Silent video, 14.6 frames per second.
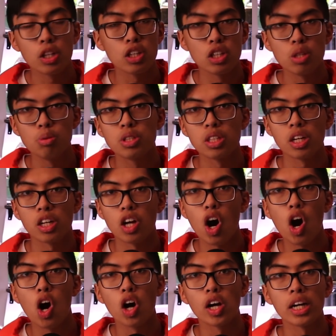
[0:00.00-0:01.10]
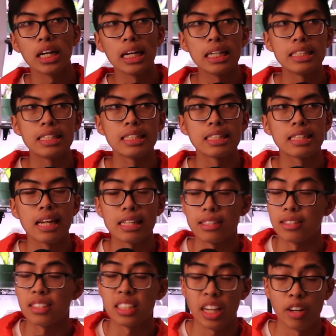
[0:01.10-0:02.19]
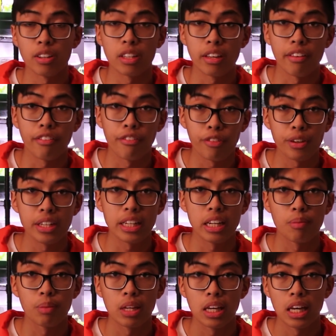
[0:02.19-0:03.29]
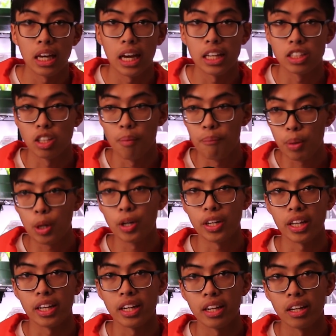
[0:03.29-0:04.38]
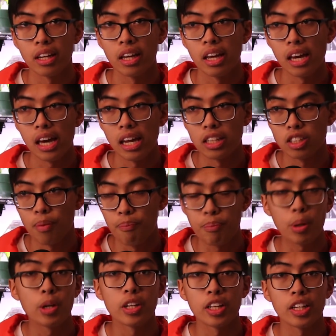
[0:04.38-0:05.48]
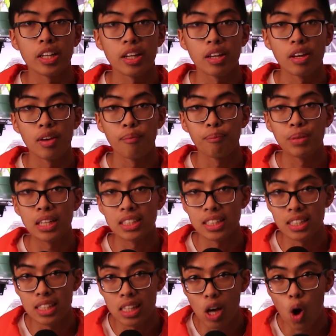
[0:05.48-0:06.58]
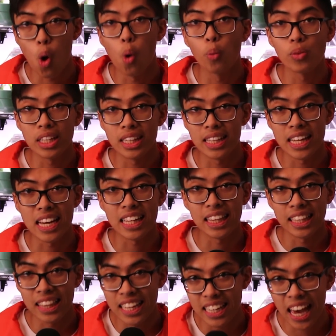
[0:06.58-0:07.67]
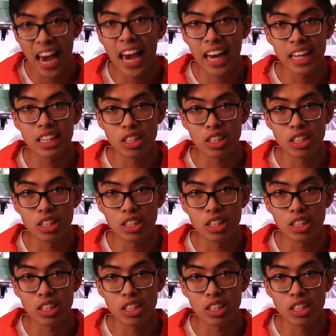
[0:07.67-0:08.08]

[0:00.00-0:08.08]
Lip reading: using a car isn't necessarily a freedom, it's a burden. And it's a burden because it's the only thing that they can